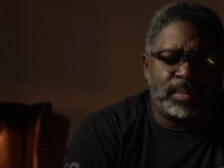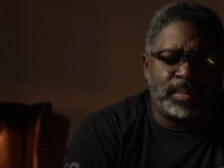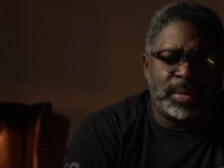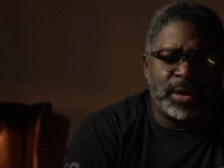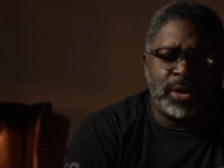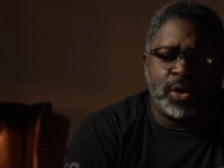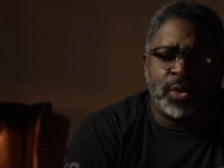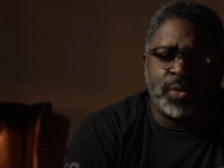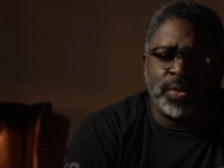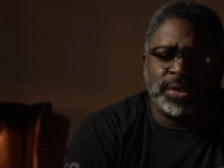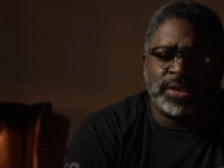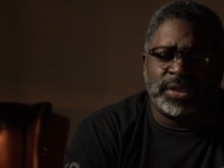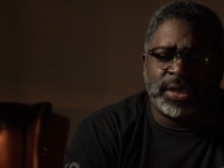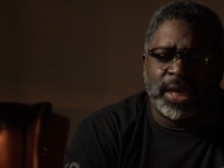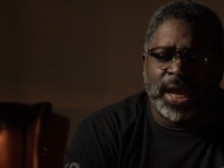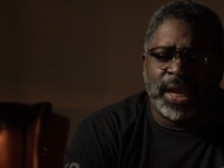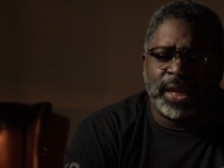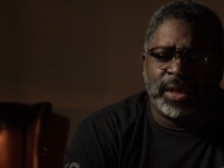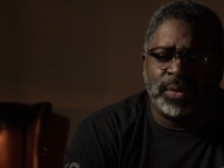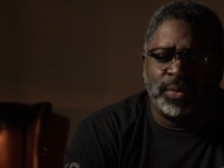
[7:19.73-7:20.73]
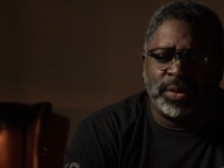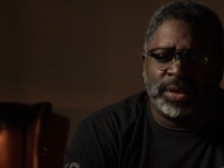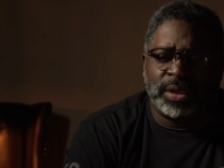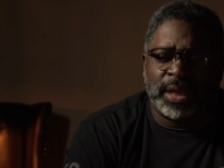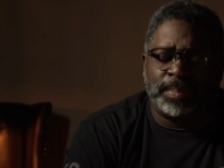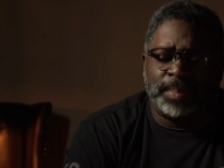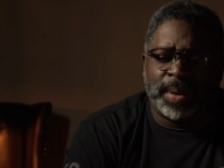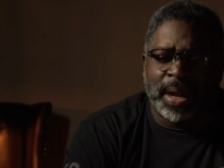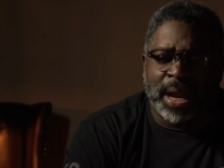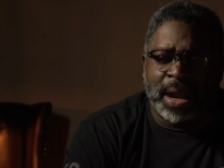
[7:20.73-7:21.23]
But coinciding with
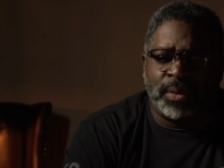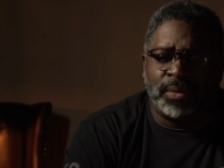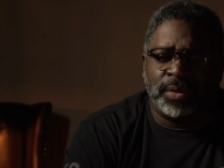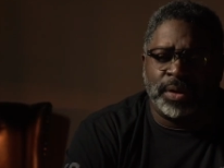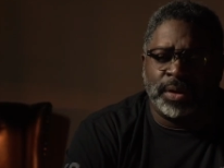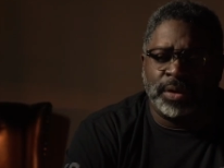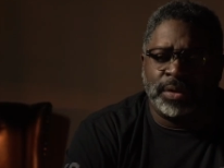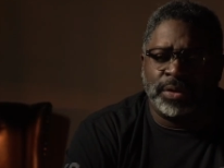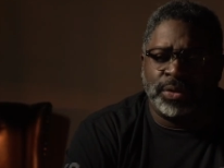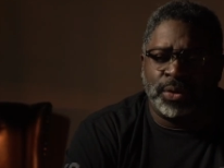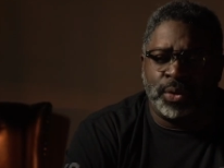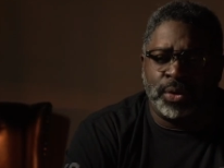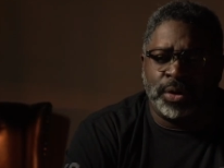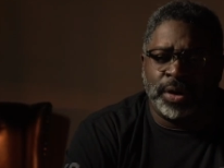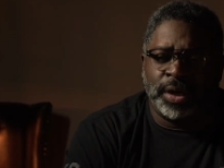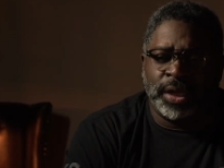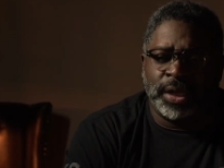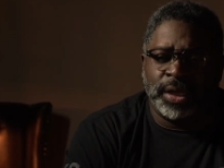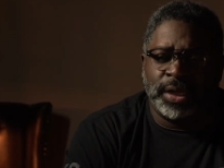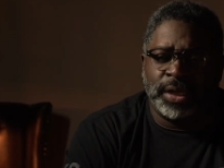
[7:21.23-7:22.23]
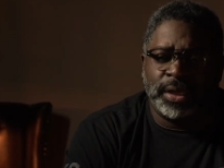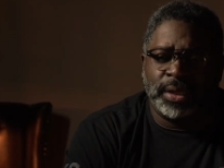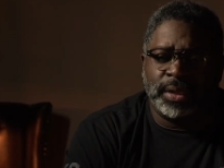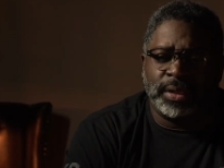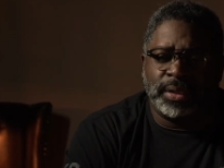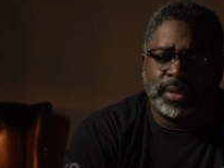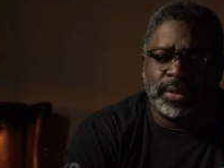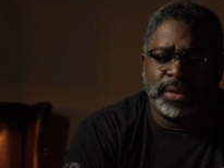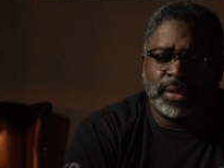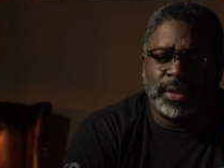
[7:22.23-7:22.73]
that power and authority
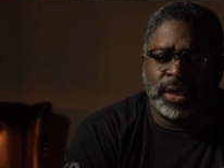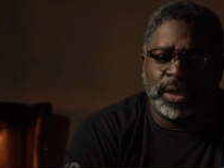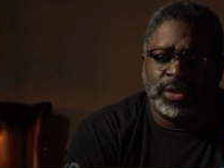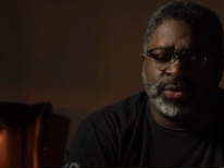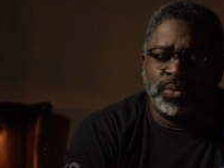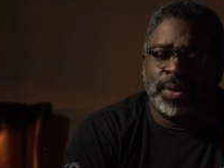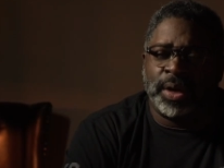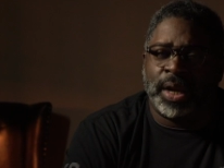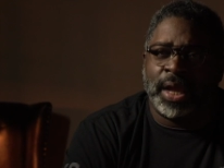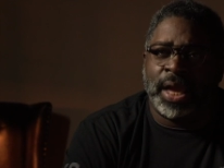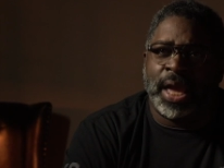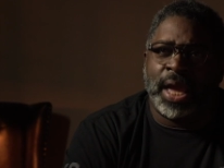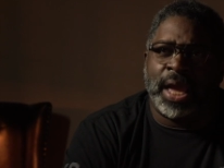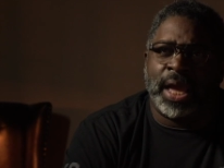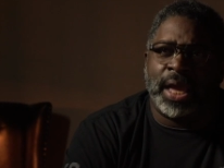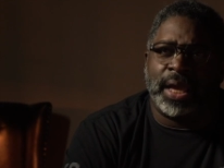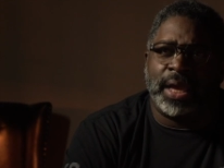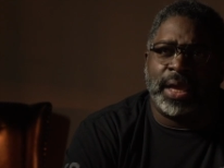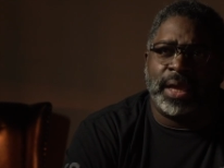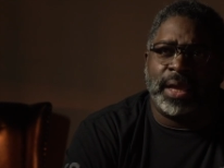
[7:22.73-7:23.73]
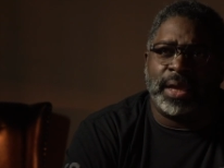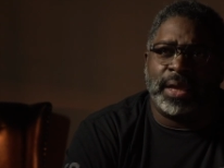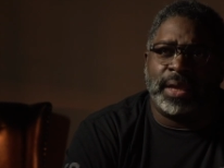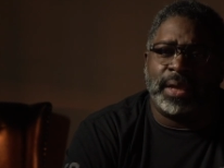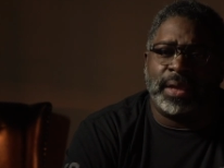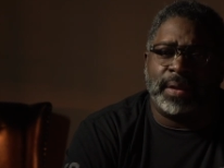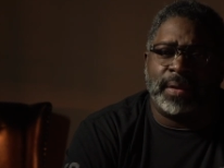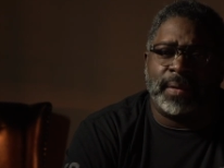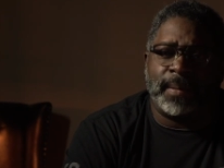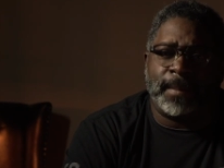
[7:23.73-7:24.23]
is when I
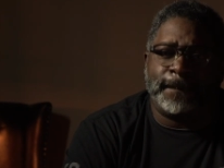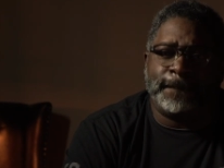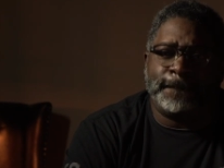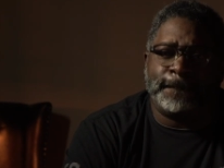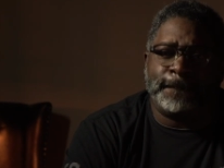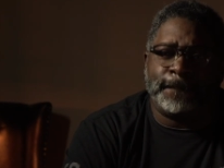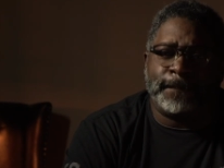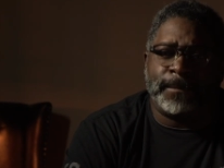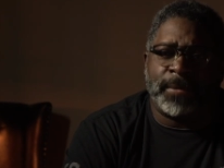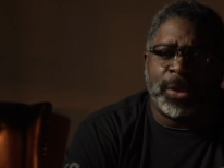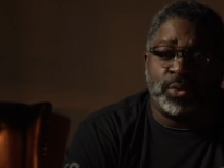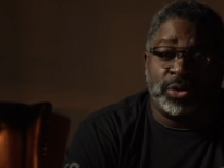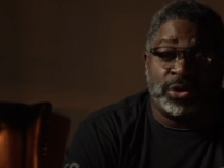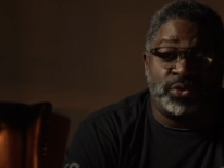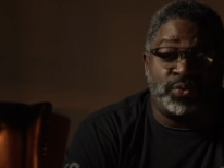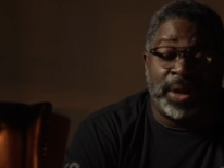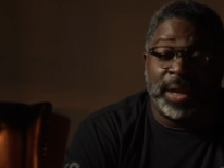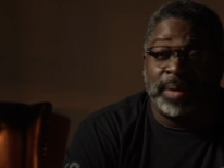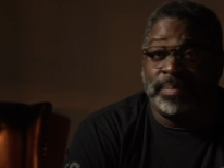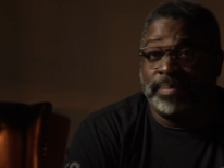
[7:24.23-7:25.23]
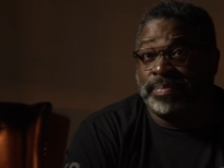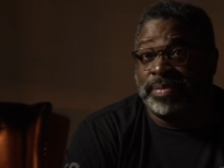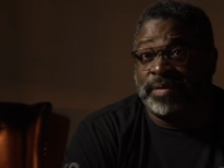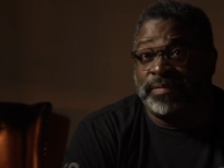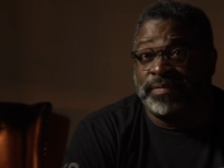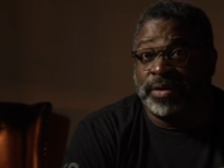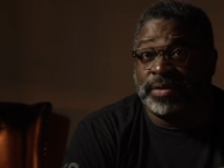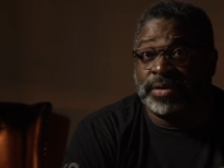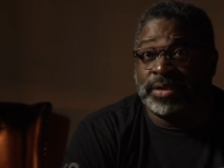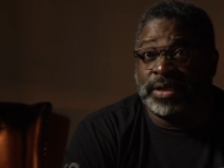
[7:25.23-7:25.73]
was raped the
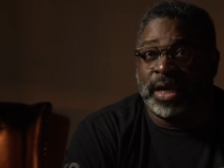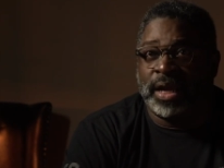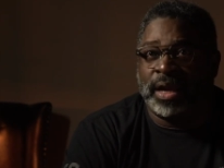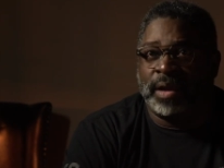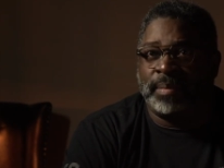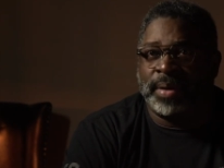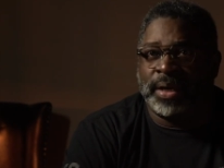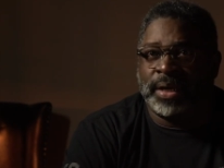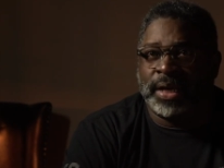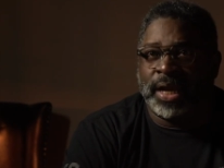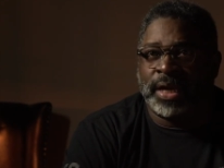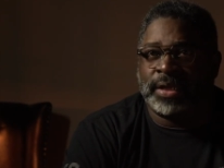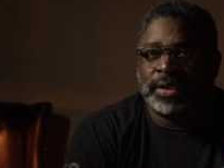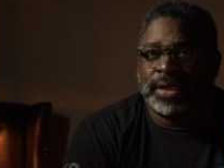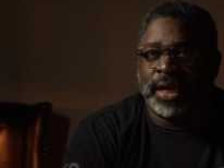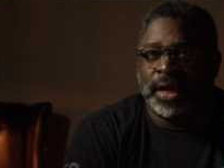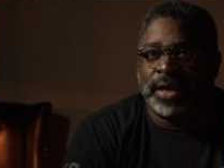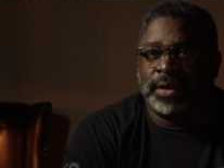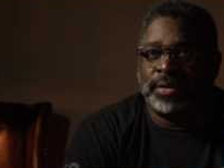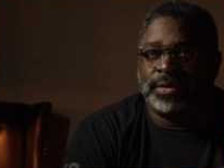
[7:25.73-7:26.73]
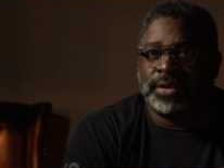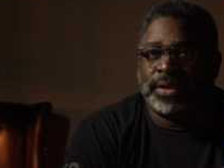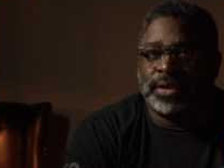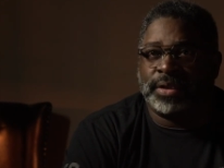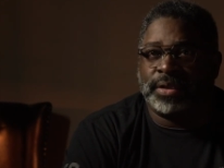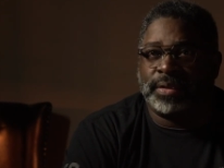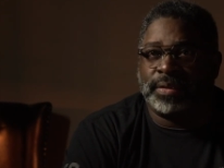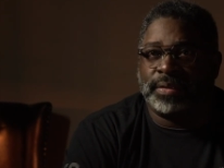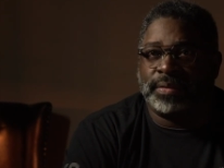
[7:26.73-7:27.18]
first time by Dr. Anderson.